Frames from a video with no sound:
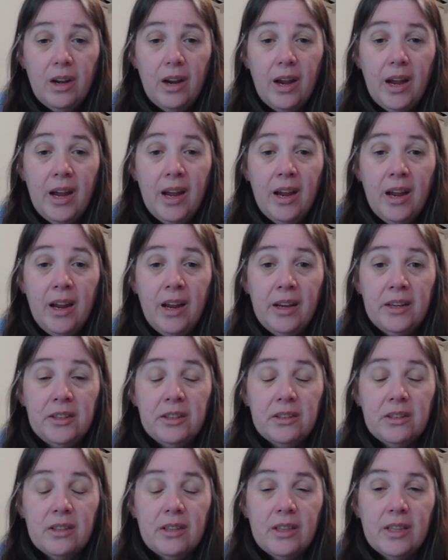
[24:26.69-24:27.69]

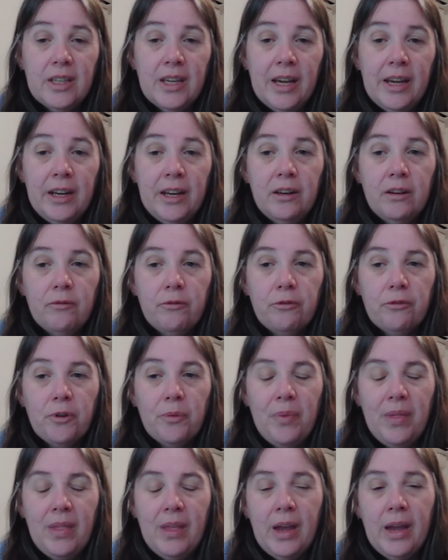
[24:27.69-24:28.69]
And then
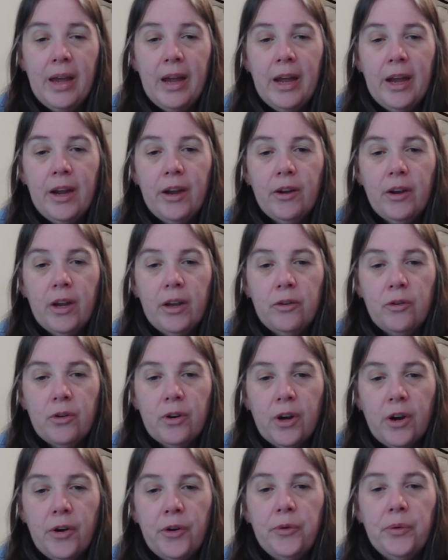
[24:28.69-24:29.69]
from there it'll
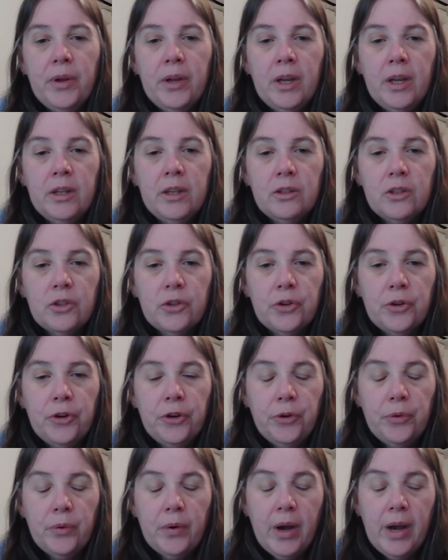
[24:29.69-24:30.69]
go
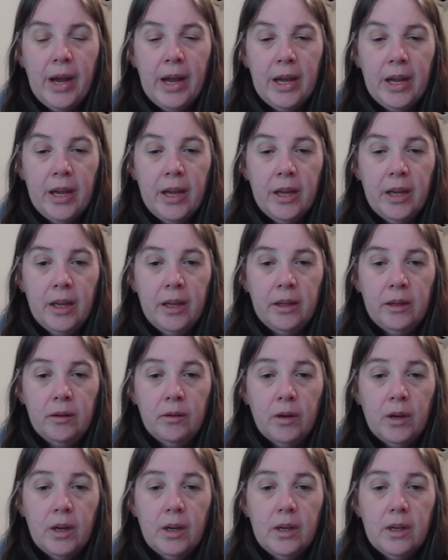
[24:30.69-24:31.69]
into a
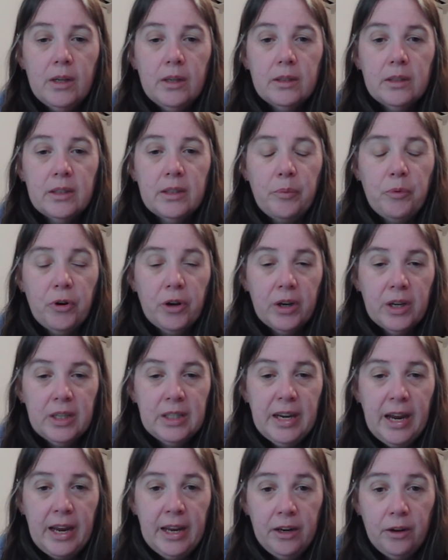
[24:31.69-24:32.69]
separate
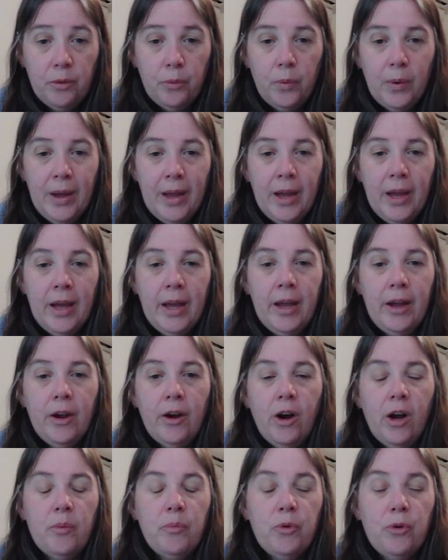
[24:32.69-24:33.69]
container where
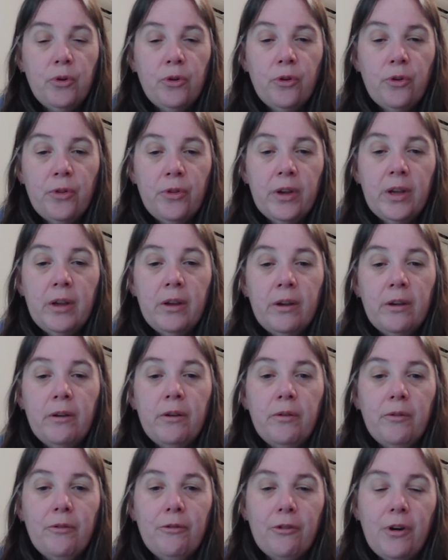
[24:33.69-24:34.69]
I put all
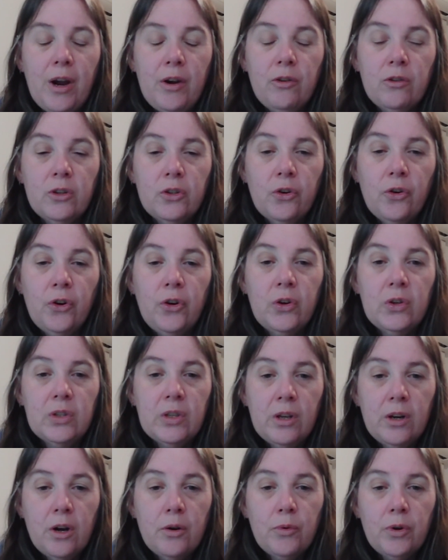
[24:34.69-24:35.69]
the fragrance oils
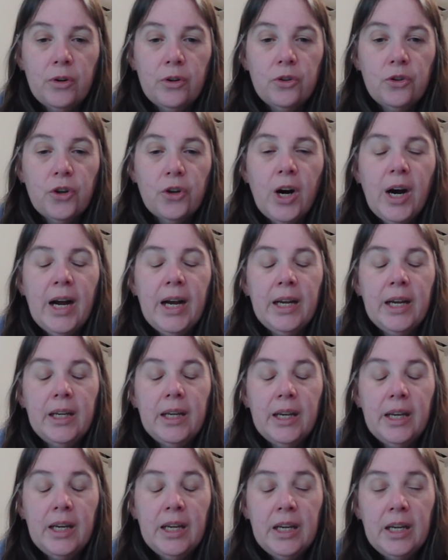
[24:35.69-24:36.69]
that I want to try
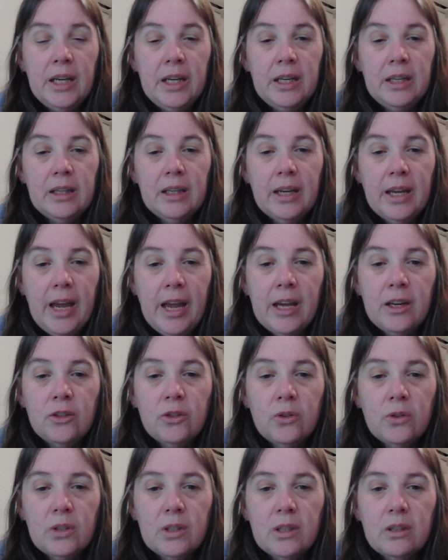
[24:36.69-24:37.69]
in
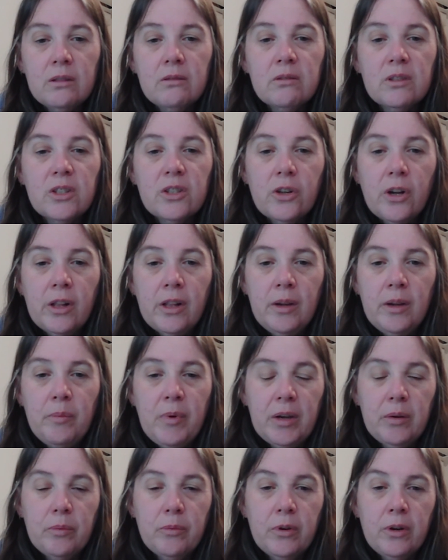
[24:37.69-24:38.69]
candles, and slowly
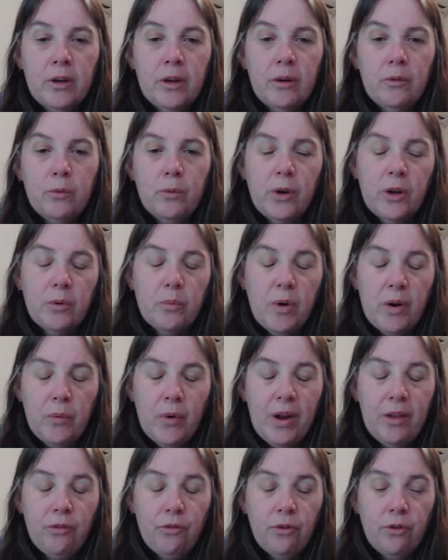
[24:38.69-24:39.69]
work my
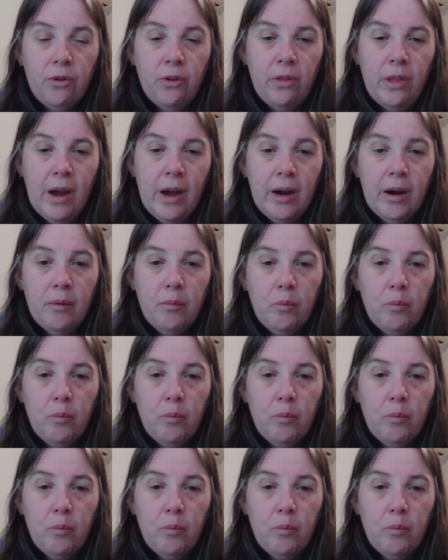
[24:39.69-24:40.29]
way through that